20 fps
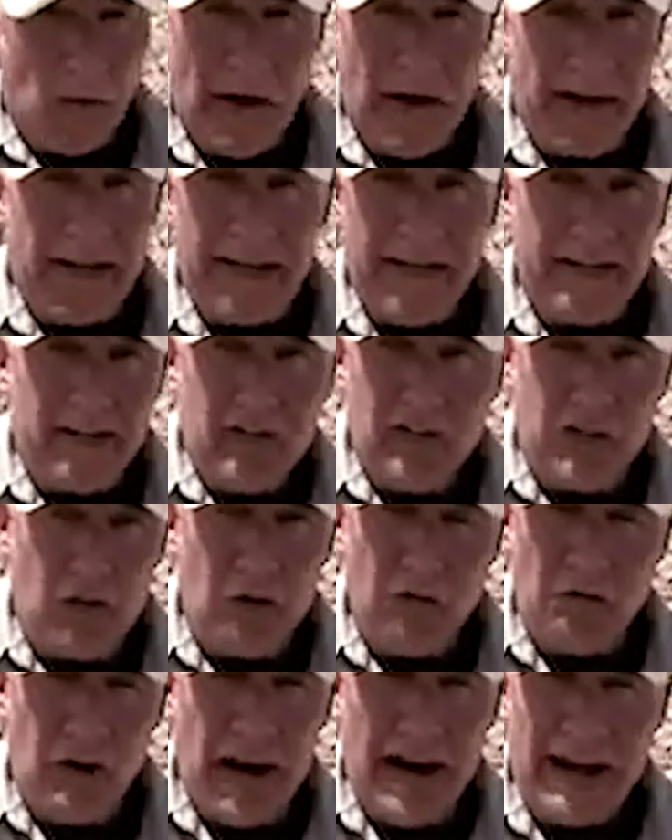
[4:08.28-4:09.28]
So I don't want to
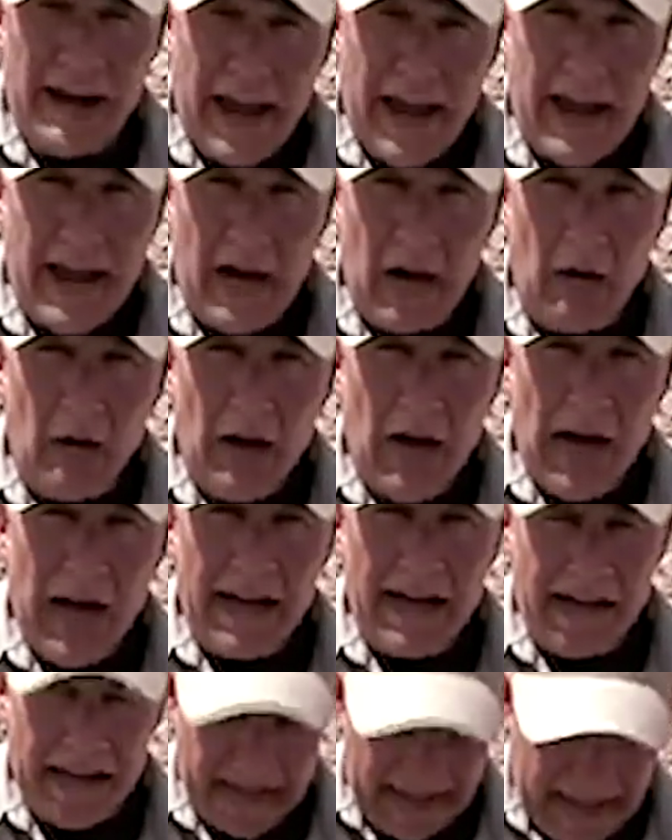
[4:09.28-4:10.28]
shoot right
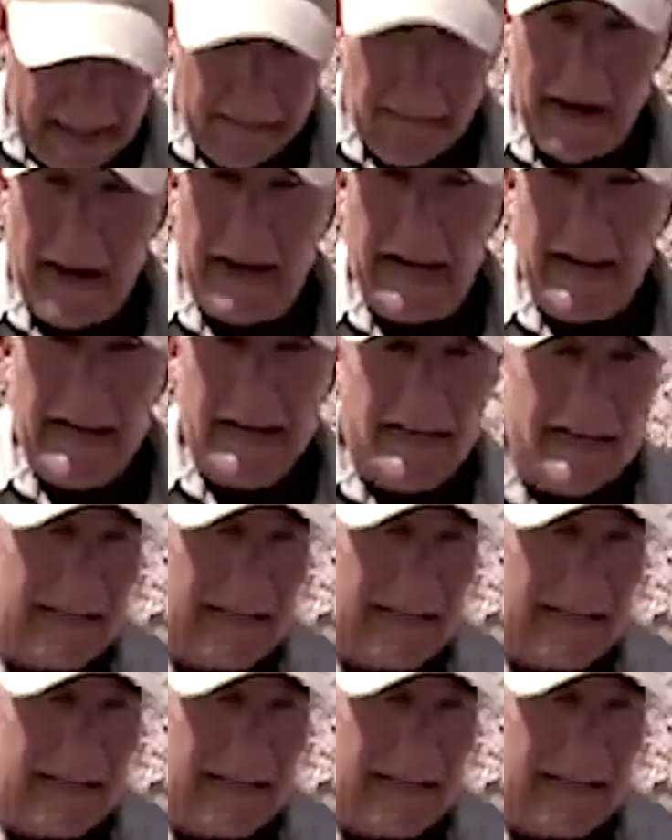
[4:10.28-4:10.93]
now. I need to get